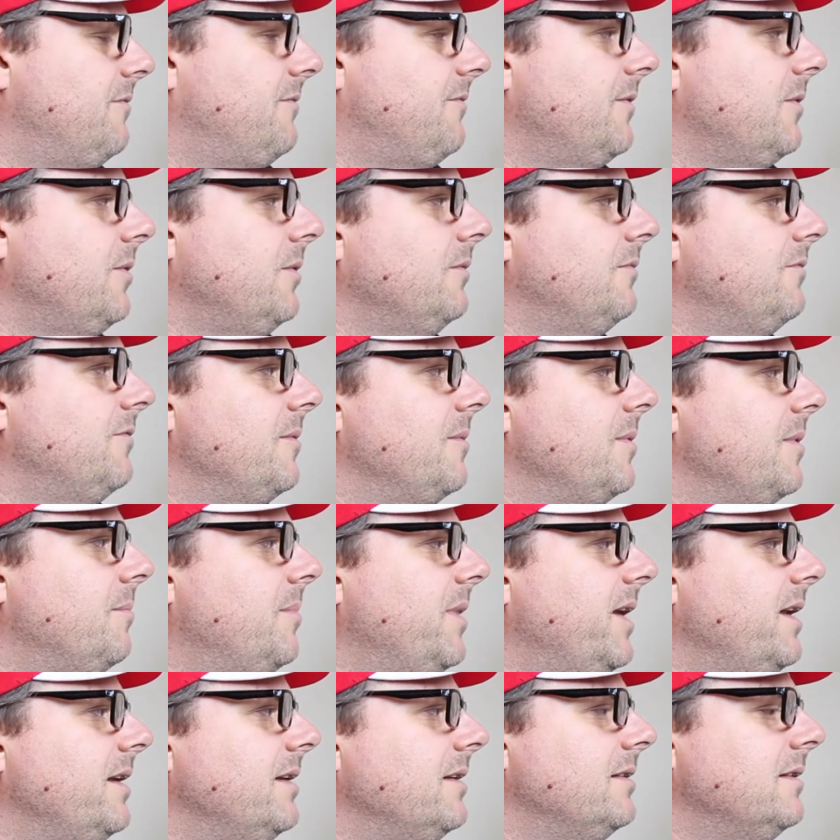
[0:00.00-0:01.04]
fold from the
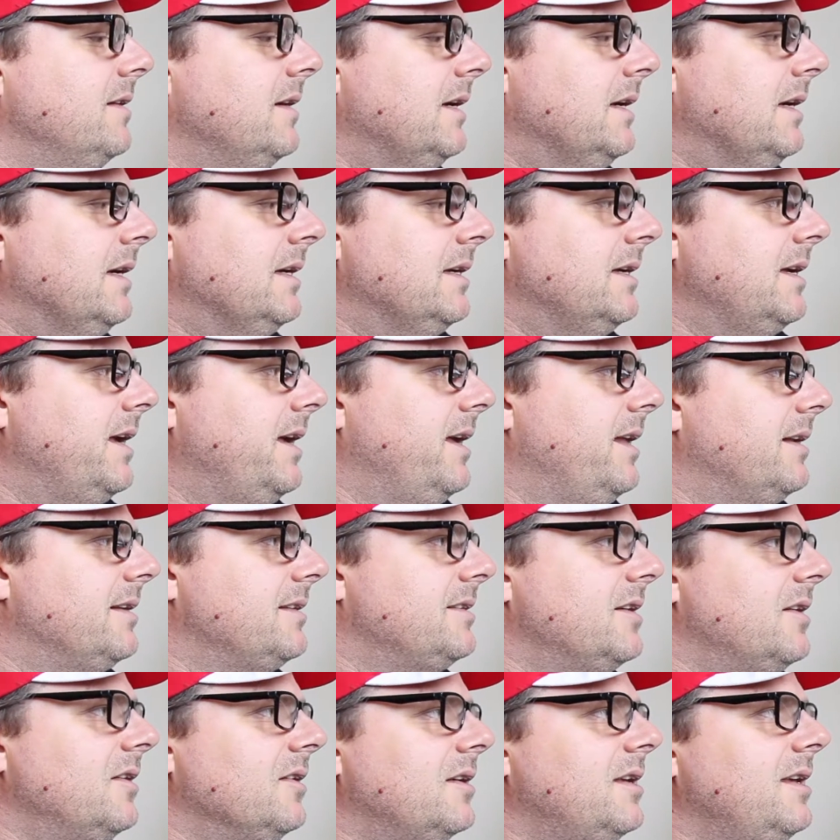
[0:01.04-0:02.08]
button. And a
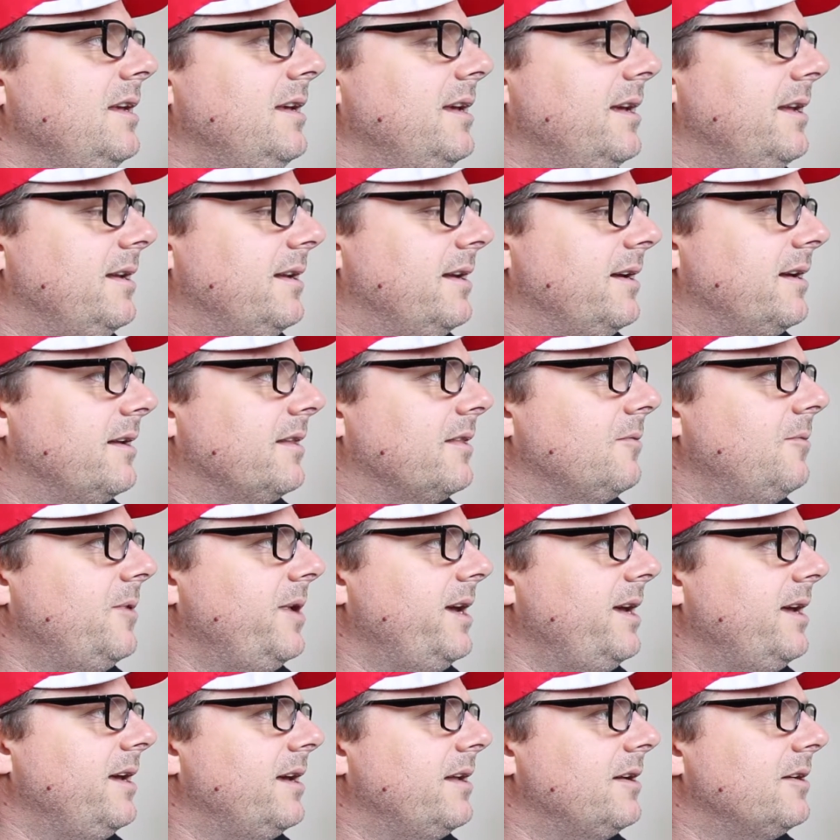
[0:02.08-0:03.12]
donkey getting out of the
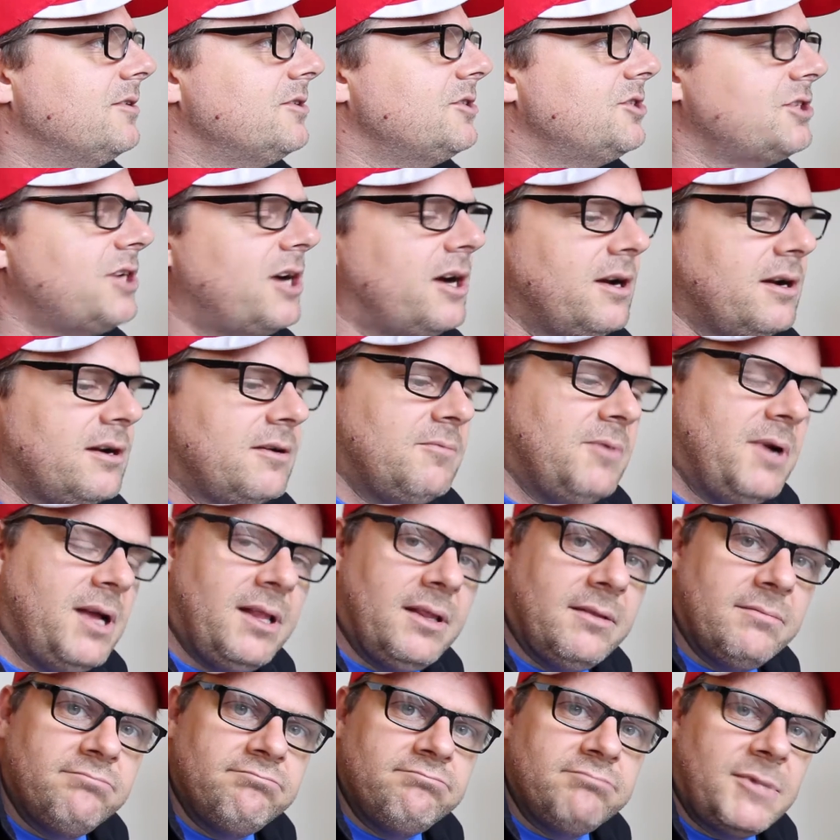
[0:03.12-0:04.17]
way. And our shark,
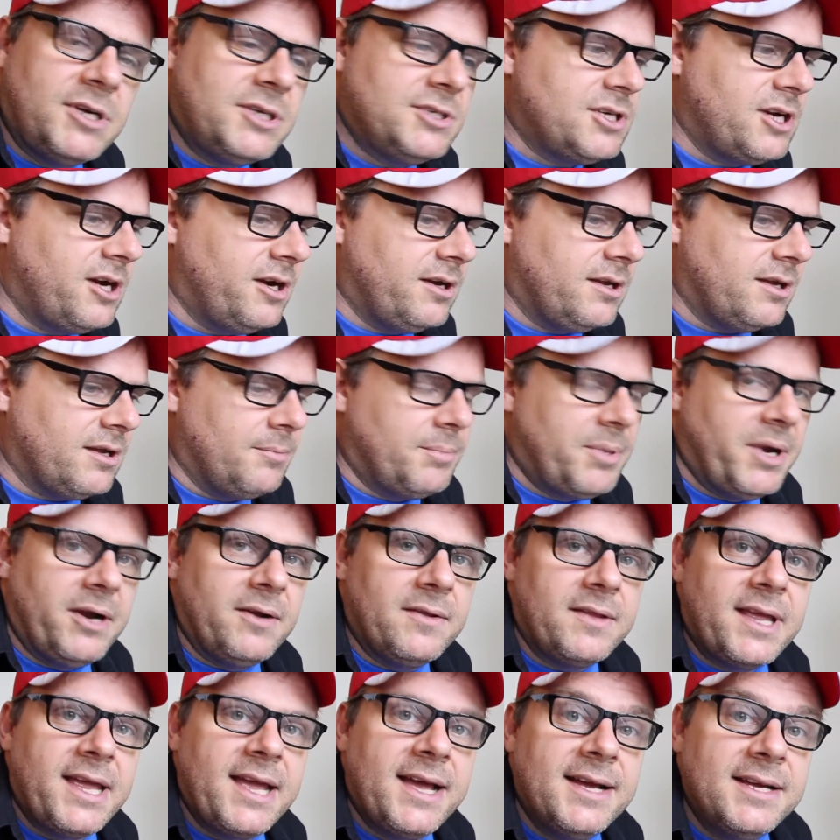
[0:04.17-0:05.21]
our shark
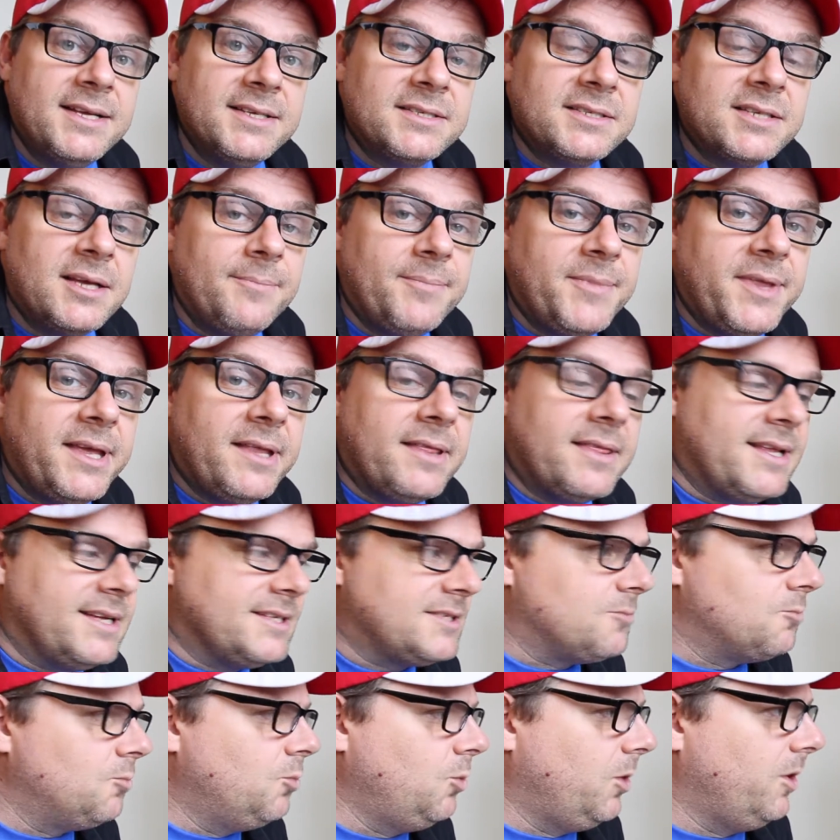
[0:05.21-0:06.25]
apparently has something
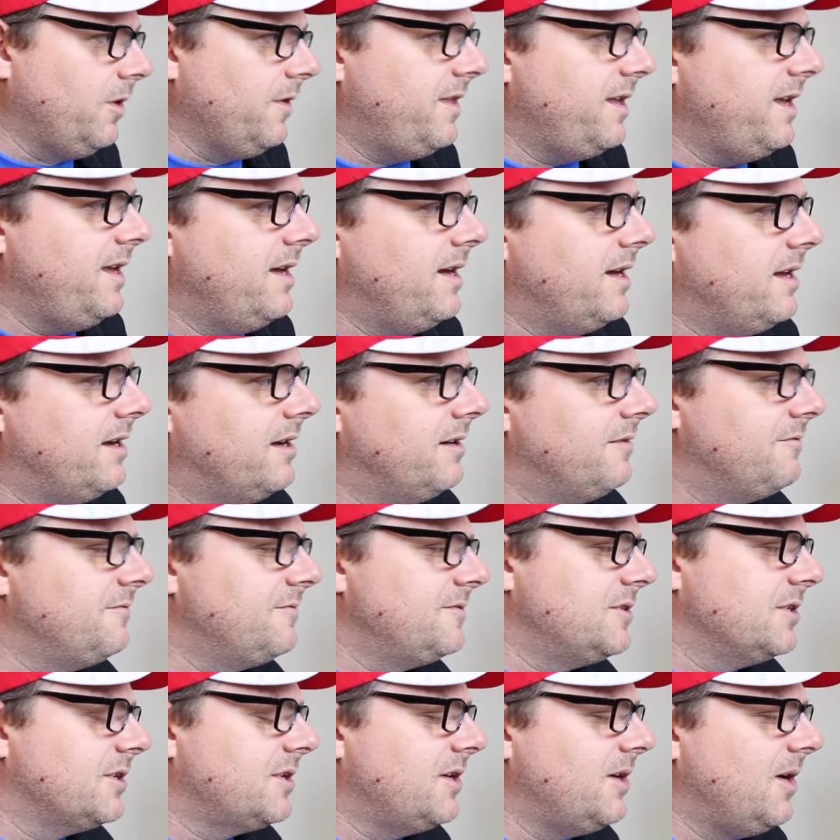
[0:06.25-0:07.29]
that's worthy enough
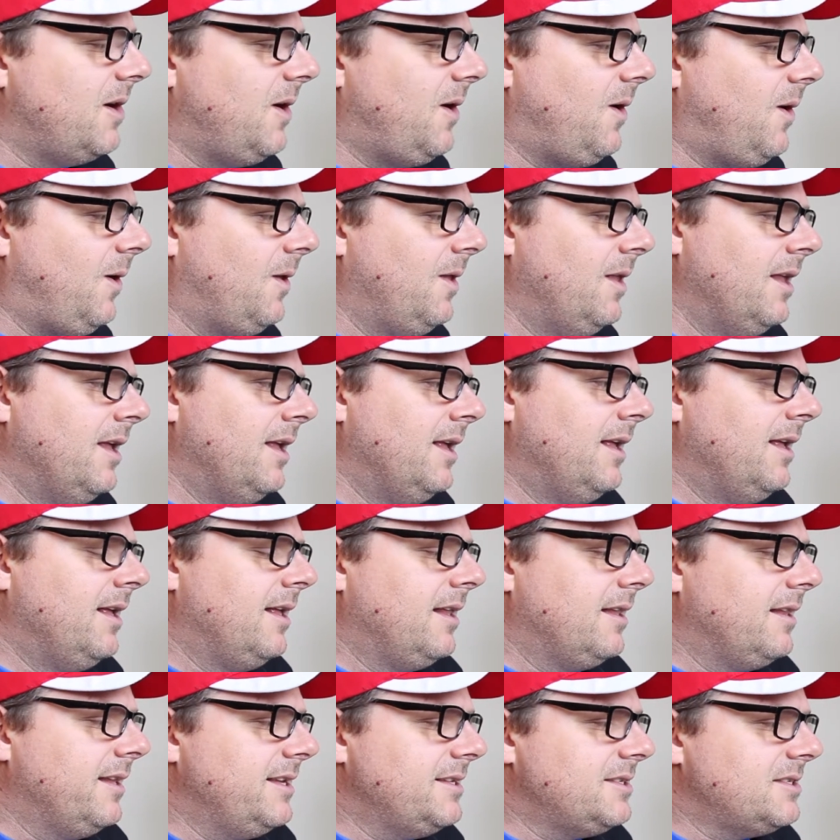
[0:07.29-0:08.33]
to call.
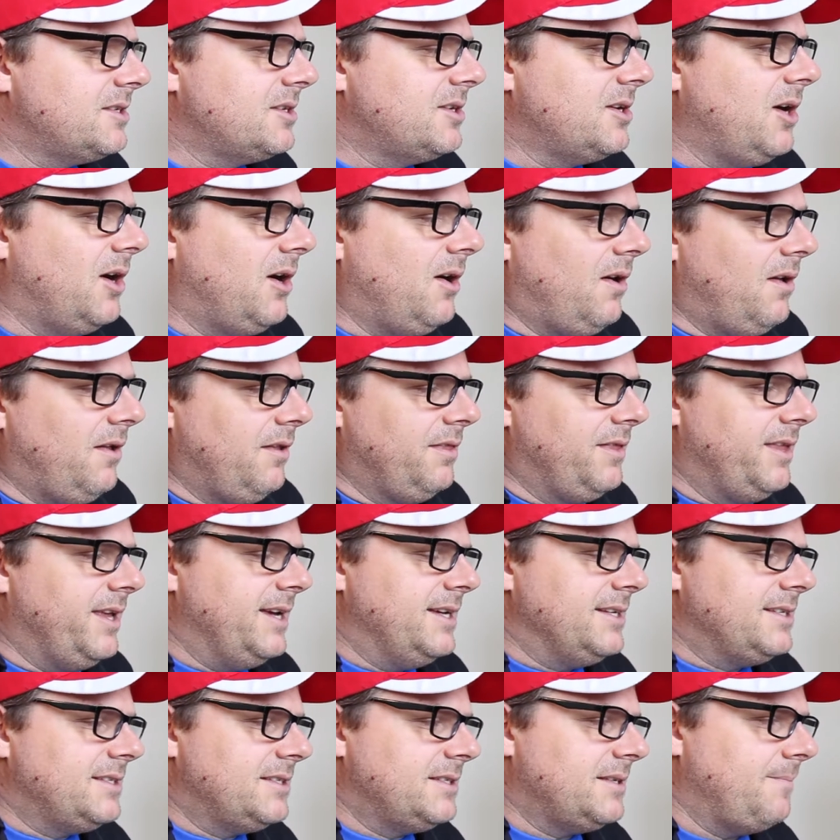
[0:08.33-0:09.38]
Let's call
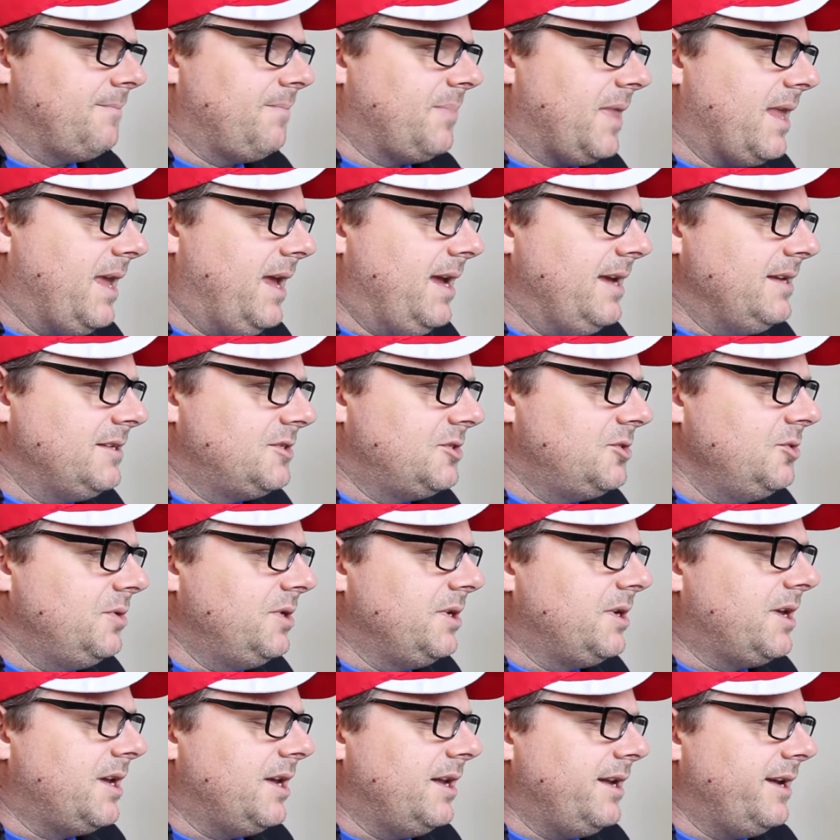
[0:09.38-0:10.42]
this a
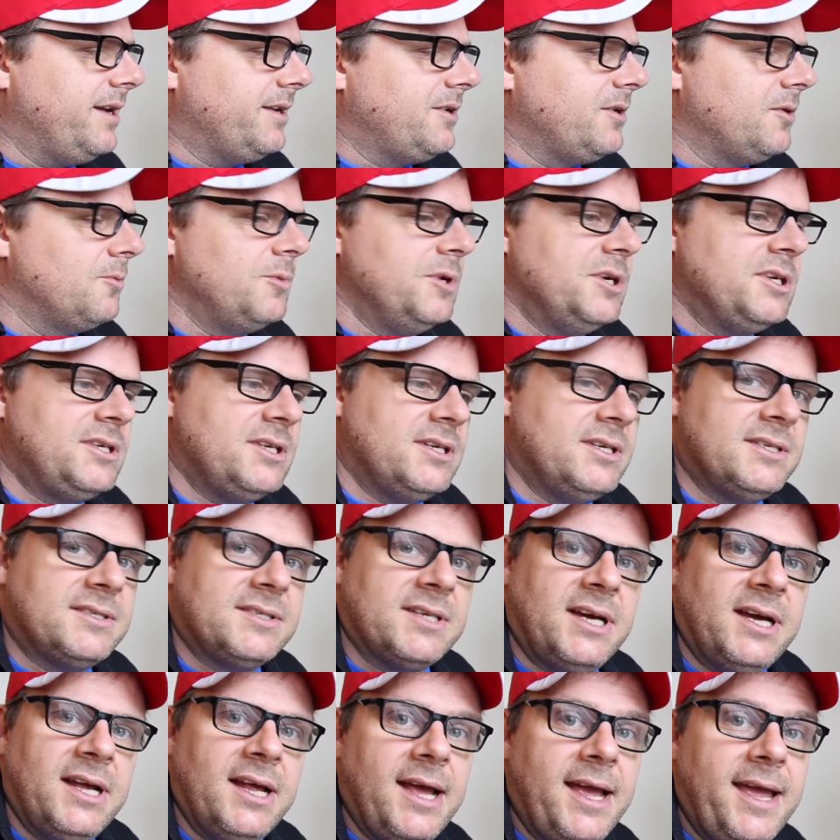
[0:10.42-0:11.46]
suited connector, which is
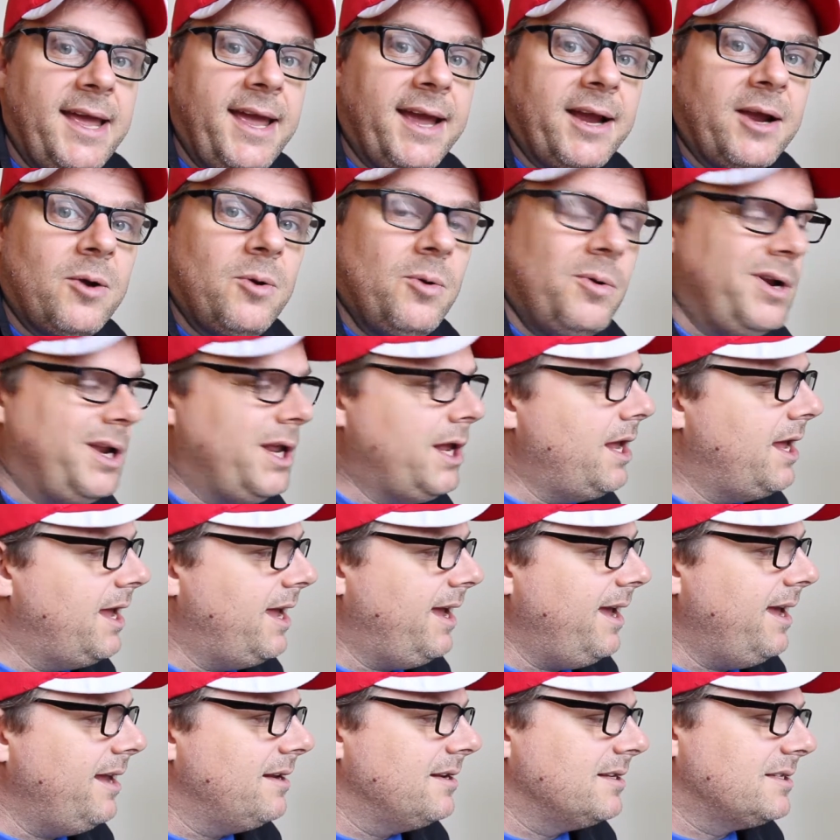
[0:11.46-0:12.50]
an equity
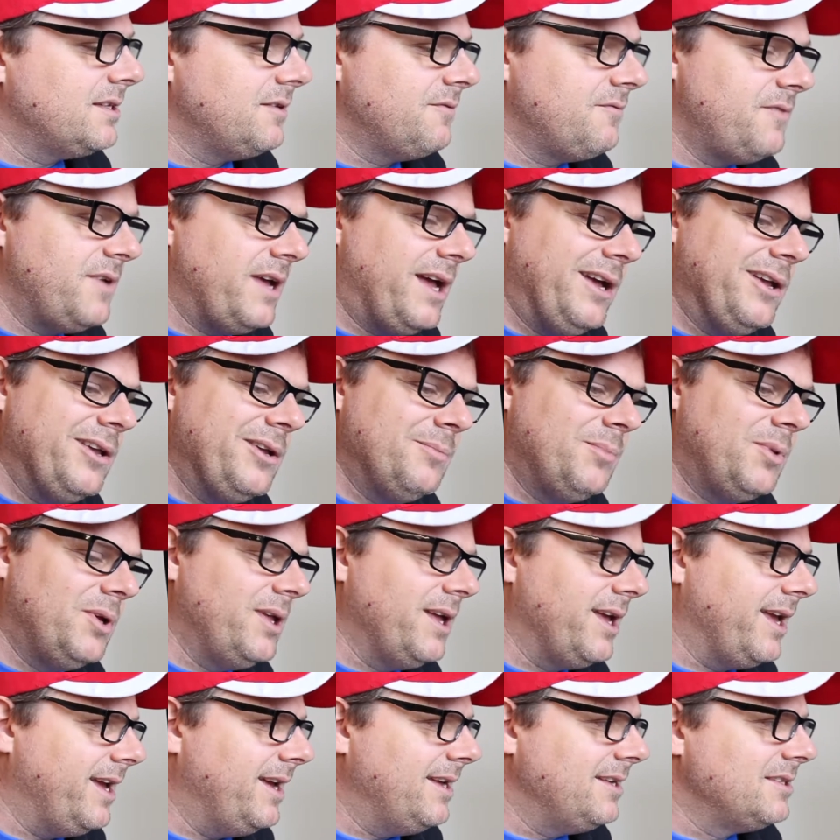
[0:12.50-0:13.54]
hand. It's a valuable
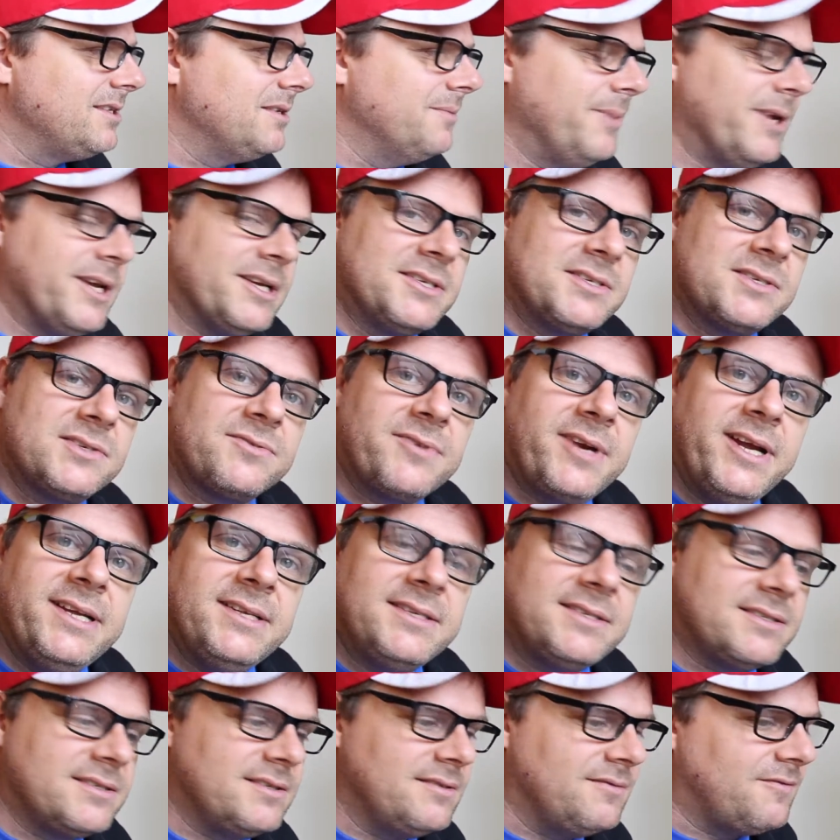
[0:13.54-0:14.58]
hand to make
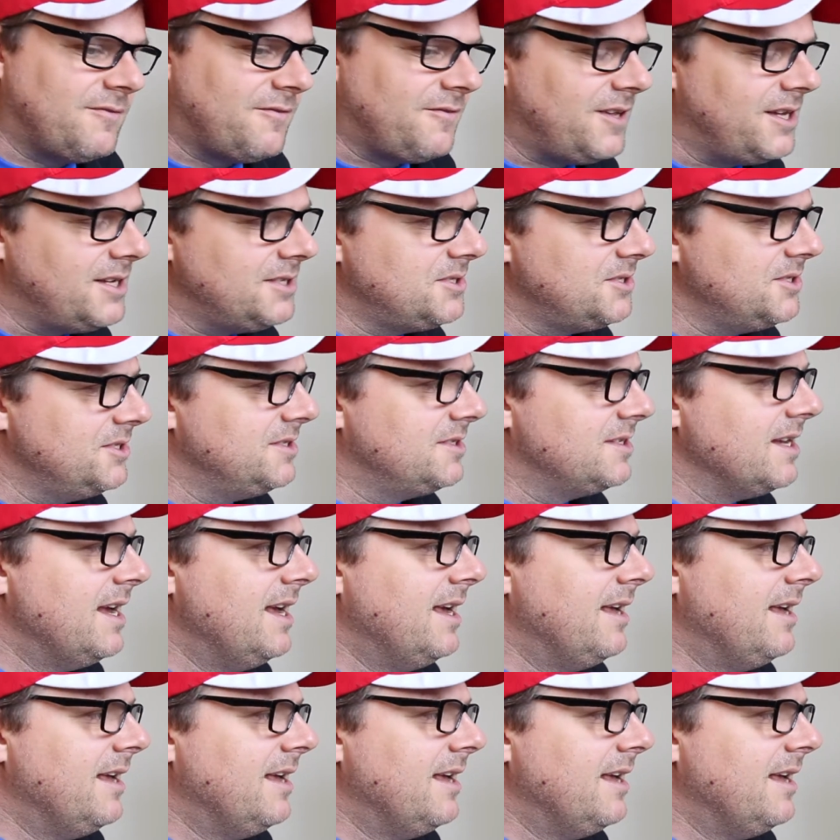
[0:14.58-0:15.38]
straights and flushes,